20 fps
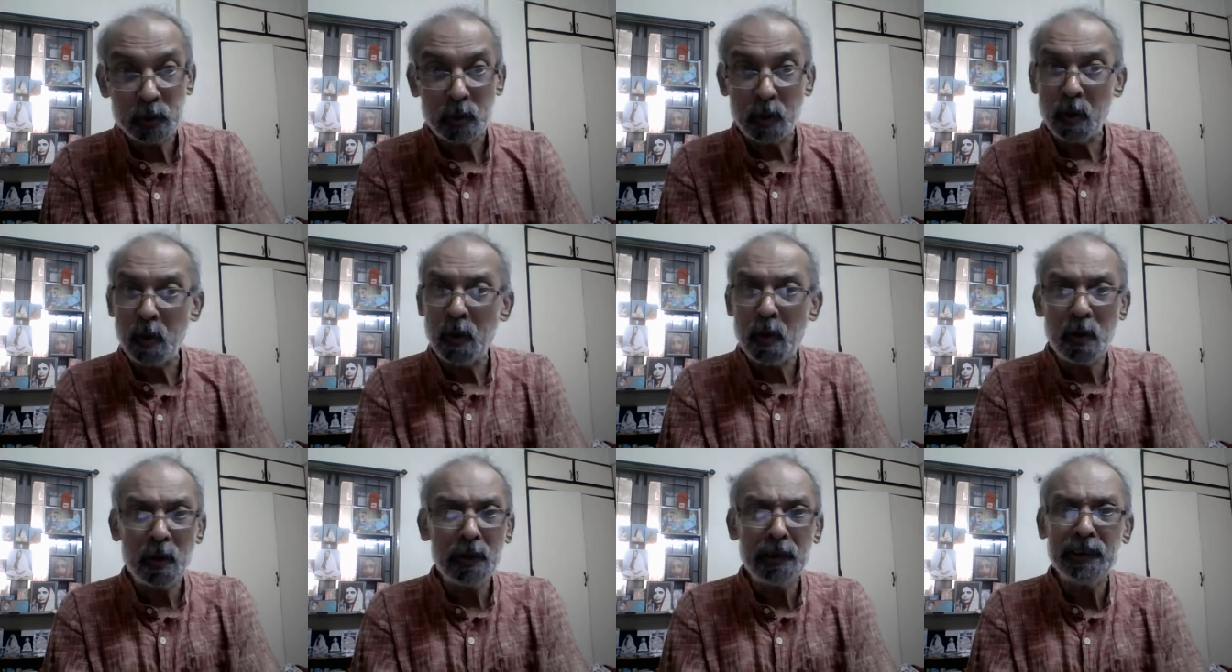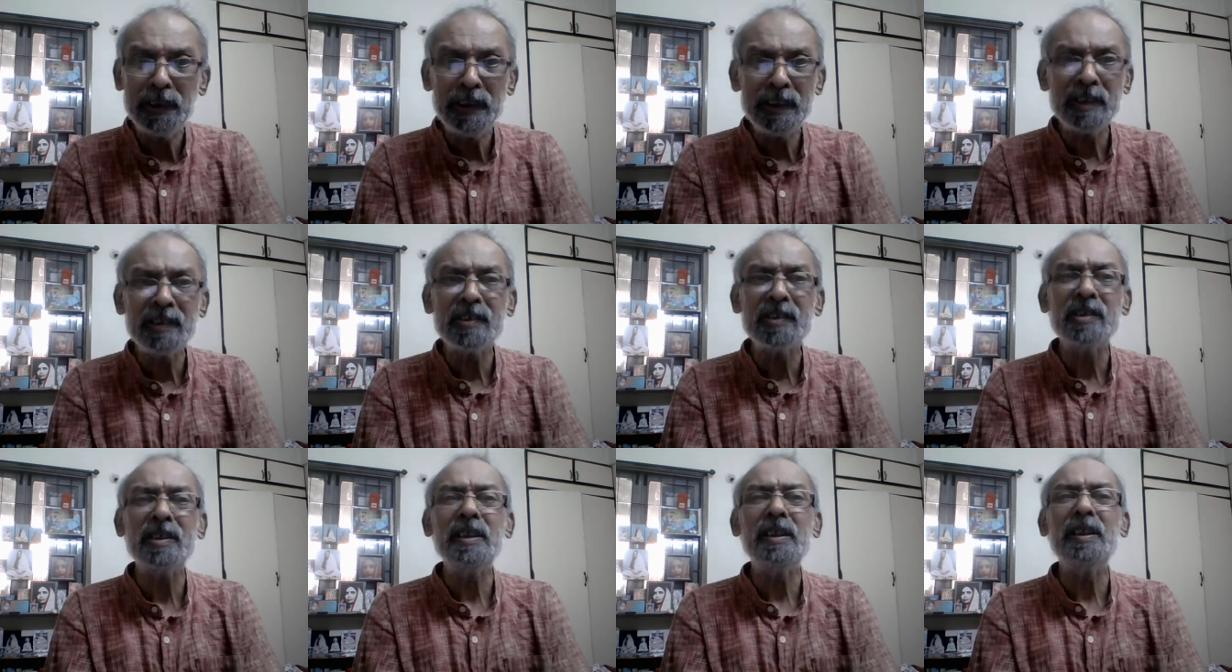All this
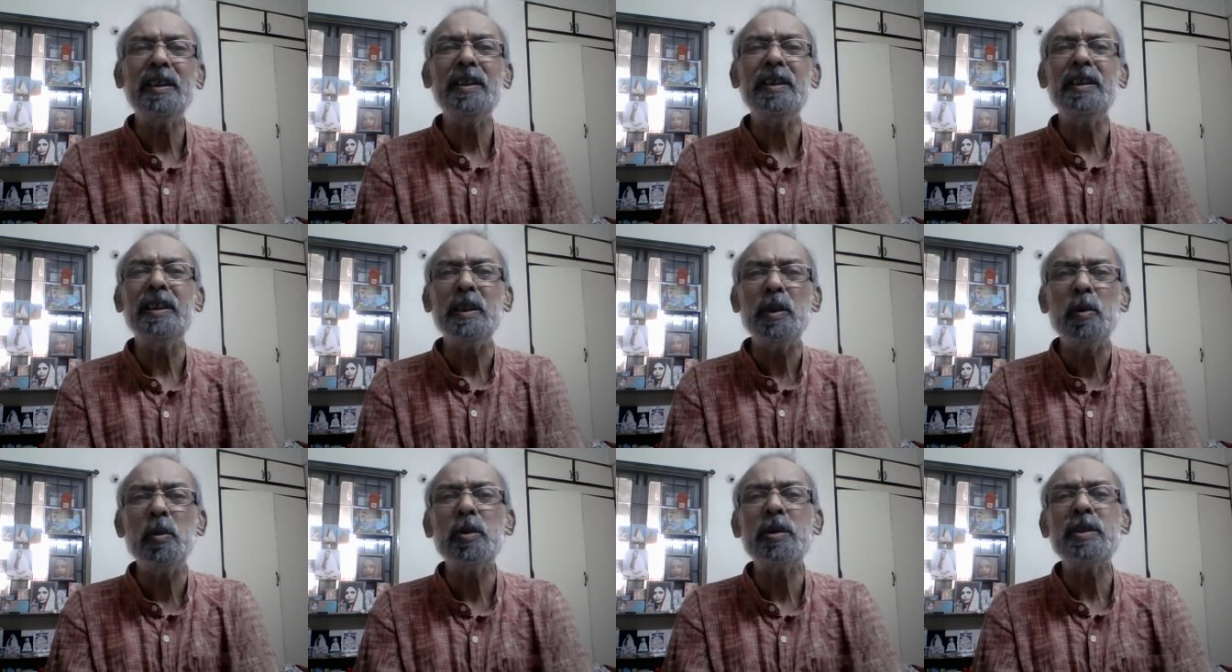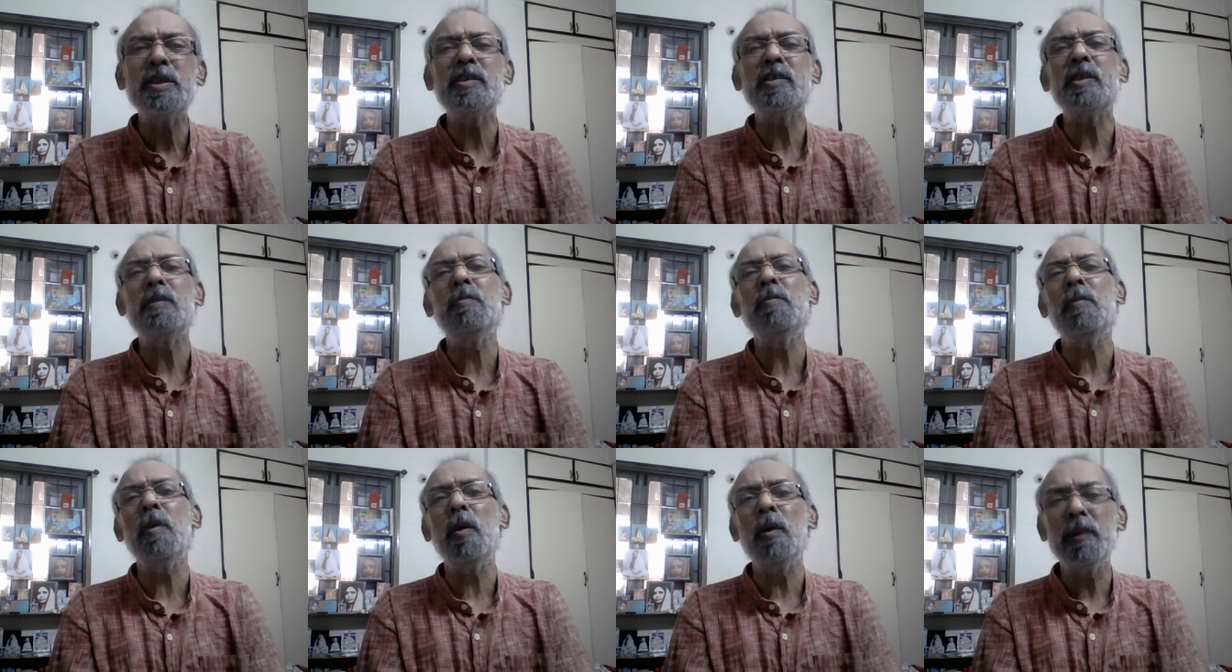egotism,
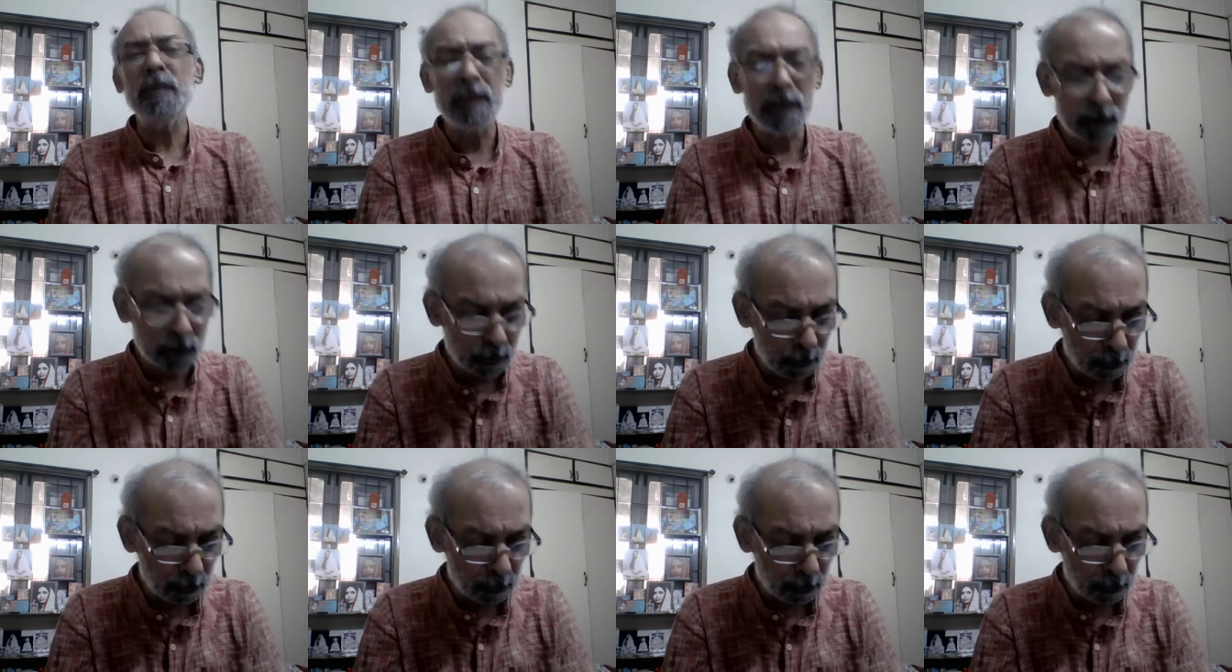all this